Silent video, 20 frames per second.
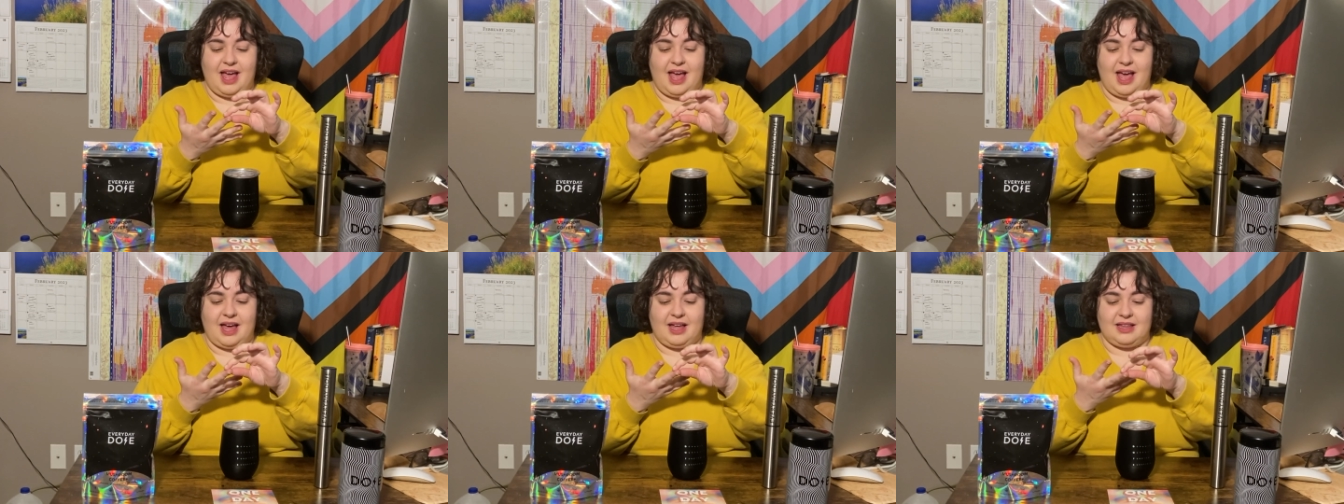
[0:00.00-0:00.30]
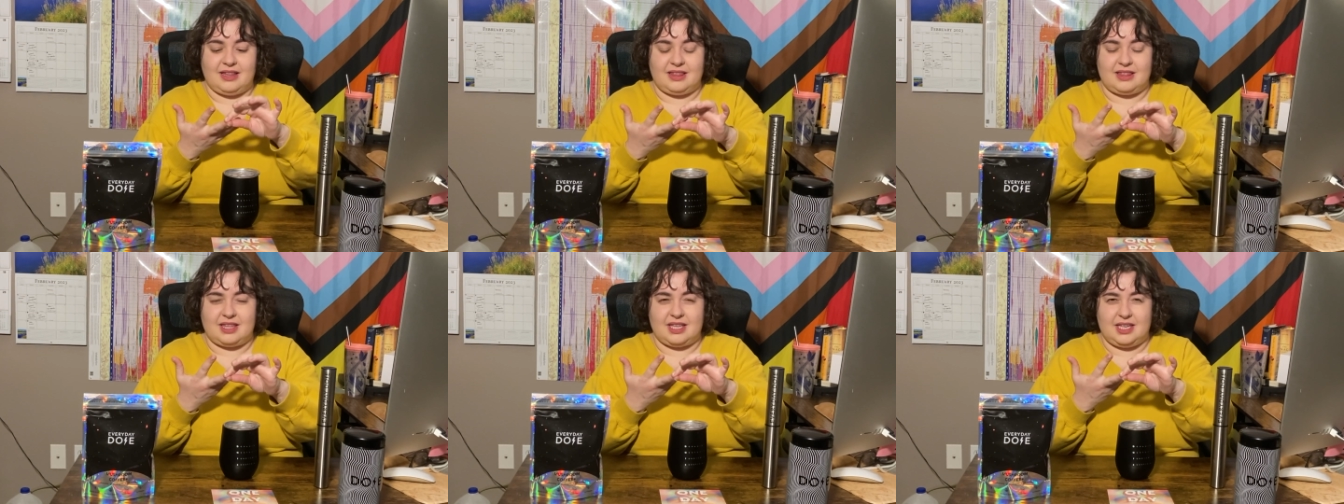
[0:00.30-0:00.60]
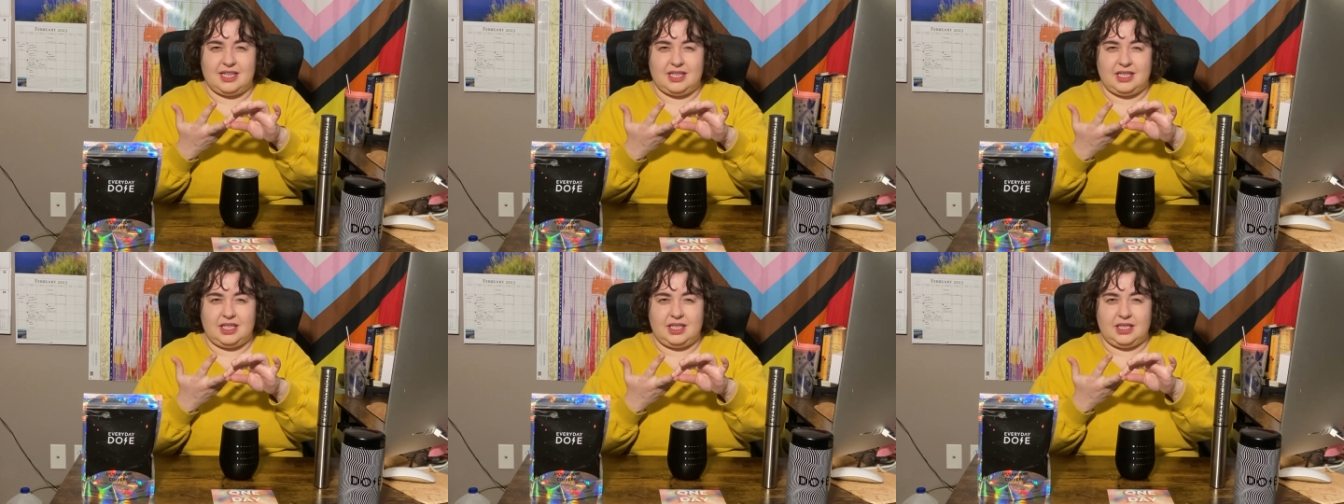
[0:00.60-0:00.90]

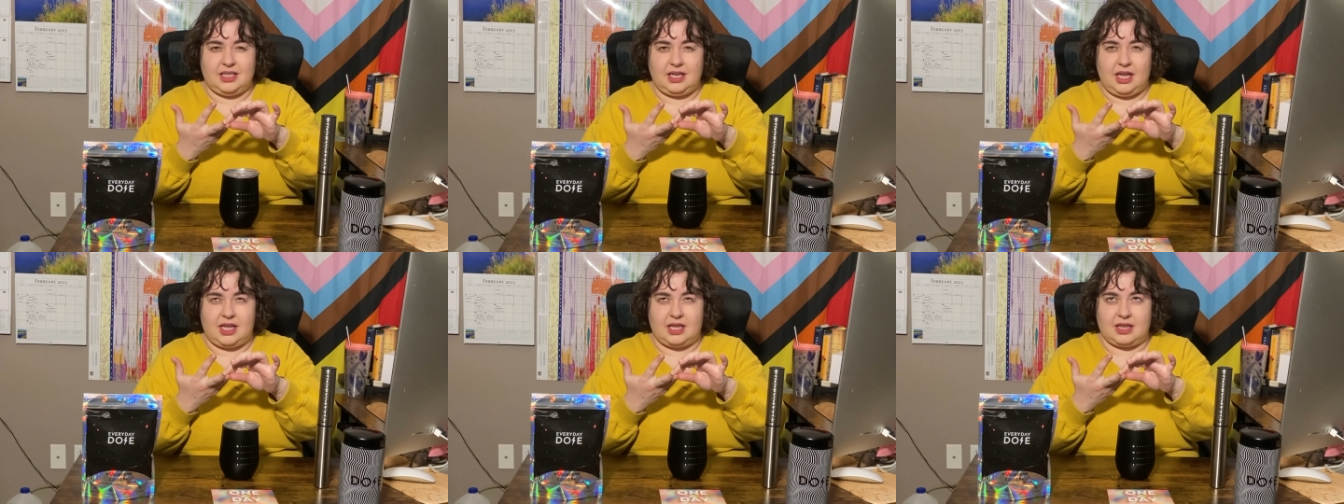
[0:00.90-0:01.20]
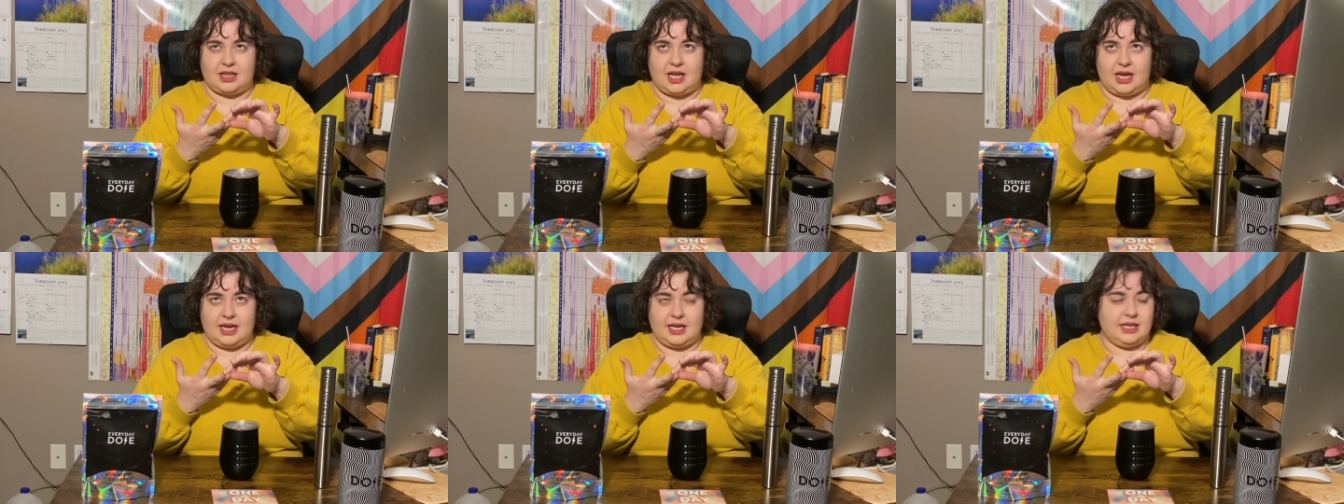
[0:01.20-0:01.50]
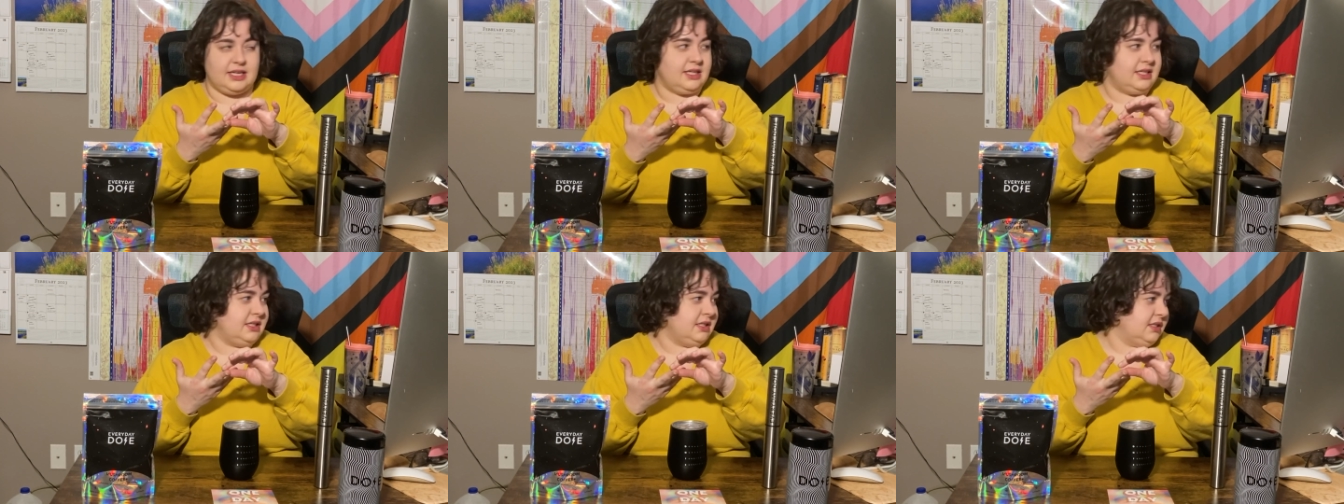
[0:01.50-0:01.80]
L-theanine,
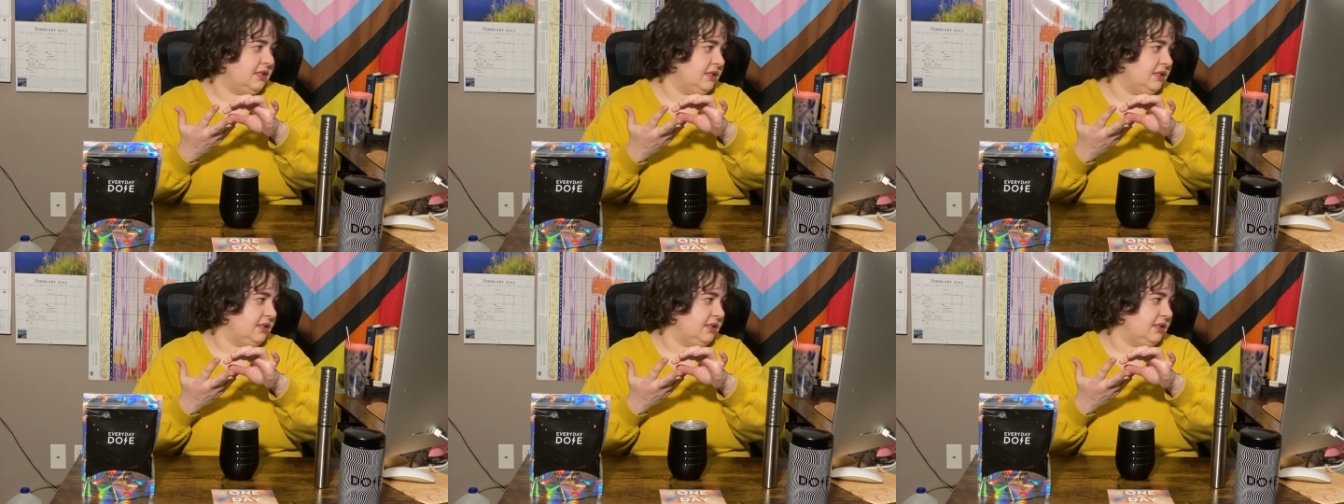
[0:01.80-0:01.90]
L-theanine,